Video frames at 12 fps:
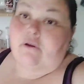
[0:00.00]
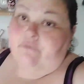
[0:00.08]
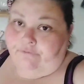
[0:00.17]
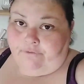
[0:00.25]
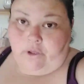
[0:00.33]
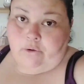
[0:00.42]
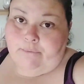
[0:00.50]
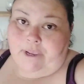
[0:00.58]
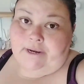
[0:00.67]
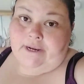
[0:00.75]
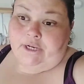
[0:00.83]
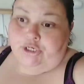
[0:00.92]
Flo
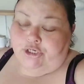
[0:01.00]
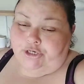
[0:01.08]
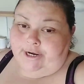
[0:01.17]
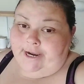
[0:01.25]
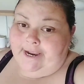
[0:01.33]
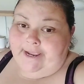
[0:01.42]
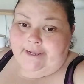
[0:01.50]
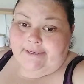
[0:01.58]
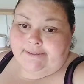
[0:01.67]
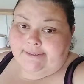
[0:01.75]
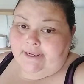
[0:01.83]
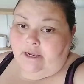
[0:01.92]
made an entry,
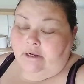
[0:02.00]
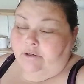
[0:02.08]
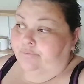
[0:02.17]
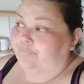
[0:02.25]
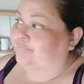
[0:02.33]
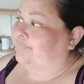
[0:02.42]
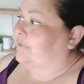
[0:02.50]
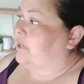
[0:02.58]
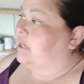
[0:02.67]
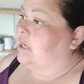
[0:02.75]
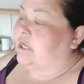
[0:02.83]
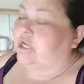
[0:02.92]
so
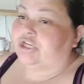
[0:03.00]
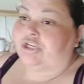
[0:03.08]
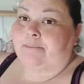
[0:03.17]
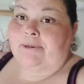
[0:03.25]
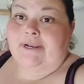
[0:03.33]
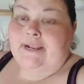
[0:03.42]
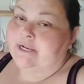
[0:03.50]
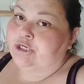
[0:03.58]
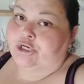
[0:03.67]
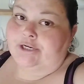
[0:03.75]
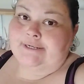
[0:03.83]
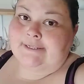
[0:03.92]
she made an
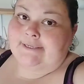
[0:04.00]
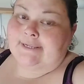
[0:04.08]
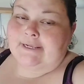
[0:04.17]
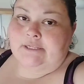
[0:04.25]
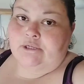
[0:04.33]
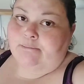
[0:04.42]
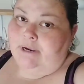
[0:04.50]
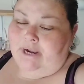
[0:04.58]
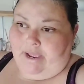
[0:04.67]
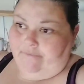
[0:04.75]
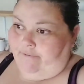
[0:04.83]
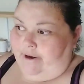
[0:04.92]
entrance into my
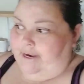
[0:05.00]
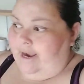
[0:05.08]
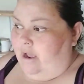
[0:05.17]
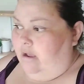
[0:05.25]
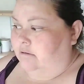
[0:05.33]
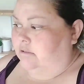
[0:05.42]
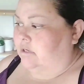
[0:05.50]
life right now.